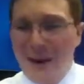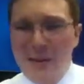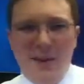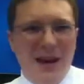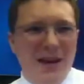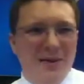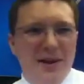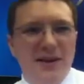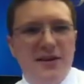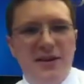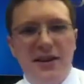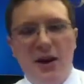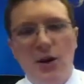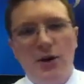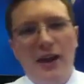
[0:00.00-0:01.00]
maybe even
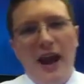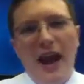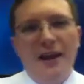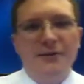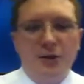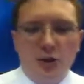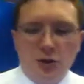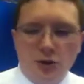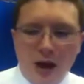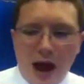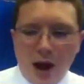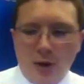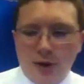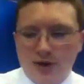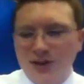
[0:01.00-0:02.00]
into the early afternoon
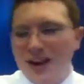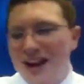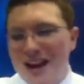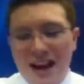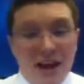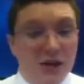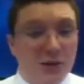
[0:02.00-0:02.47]
hours. And